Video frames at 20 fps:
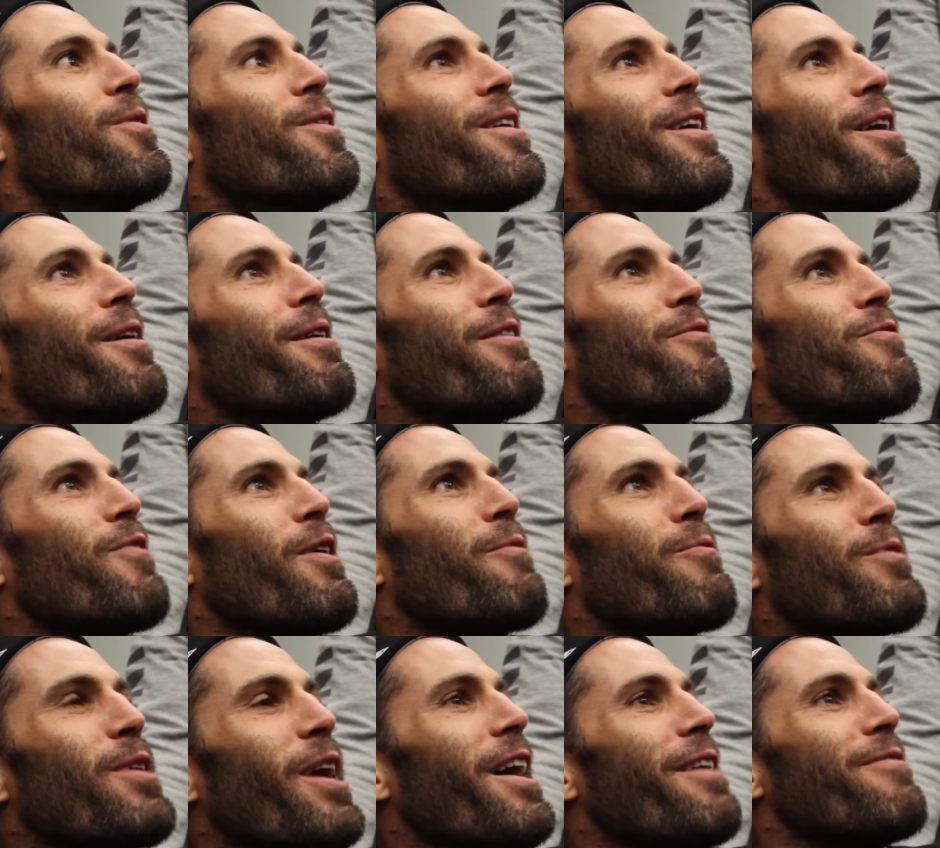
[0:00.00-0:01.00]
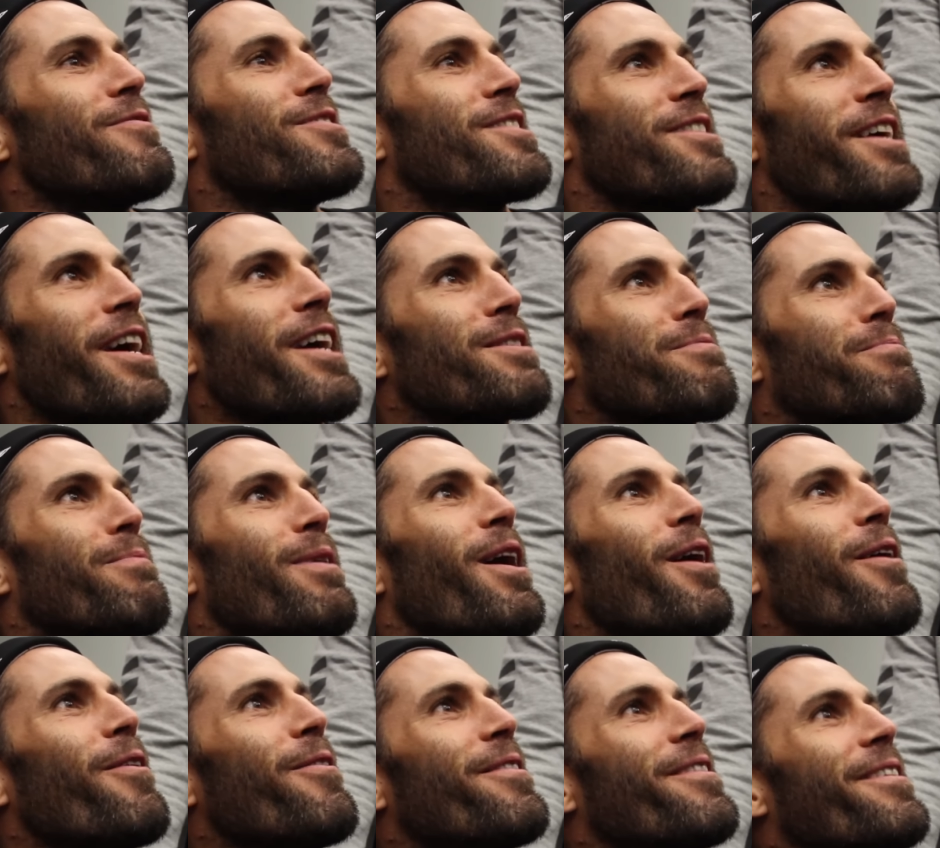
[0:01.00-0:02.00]
I felt good, and I,
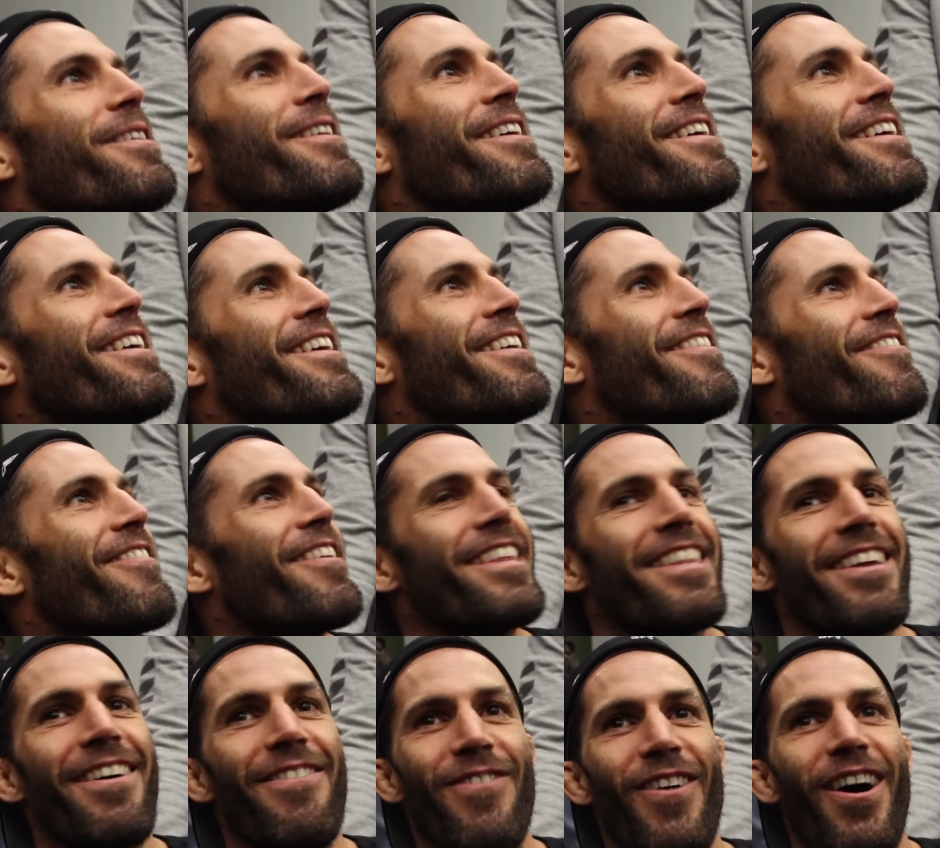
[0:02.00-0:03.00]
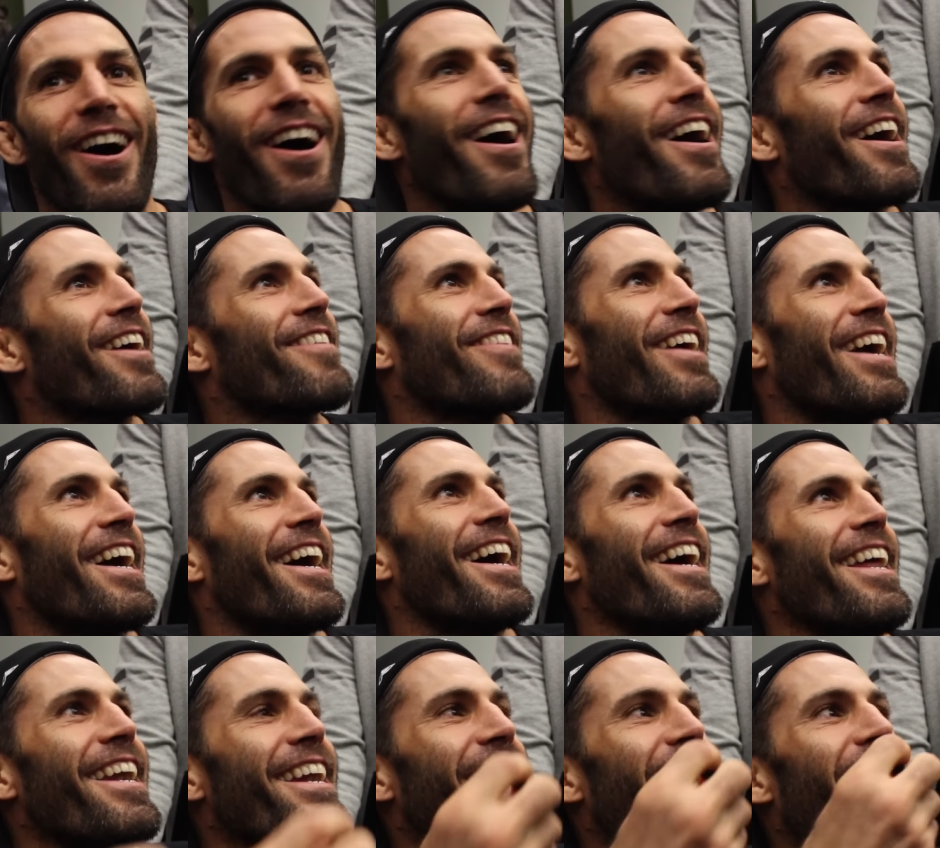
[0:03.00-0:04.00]
uh, you know, I,
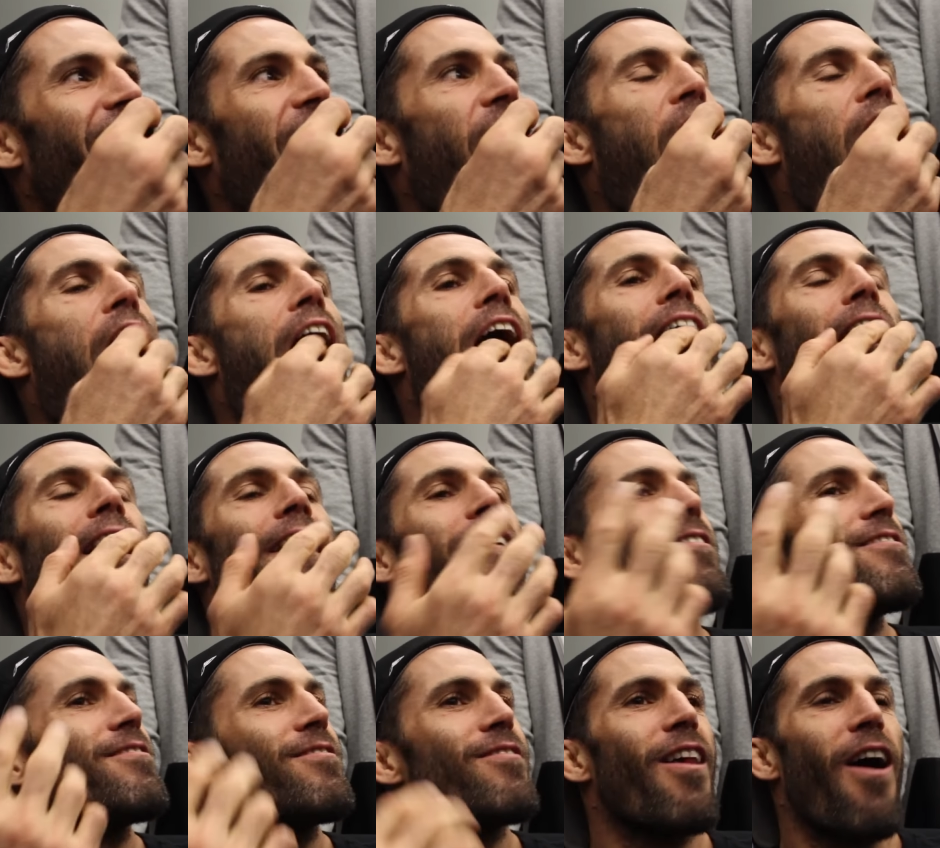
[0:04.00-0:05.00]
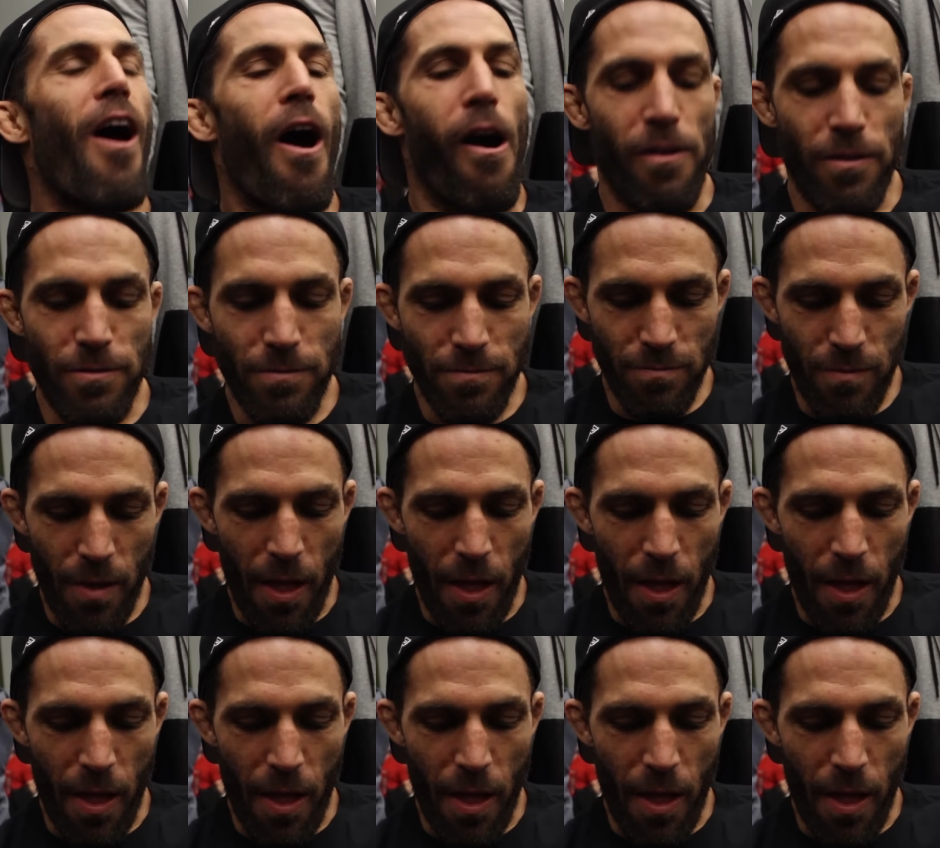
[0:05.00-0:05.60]
I just uh, tried to rehydrate,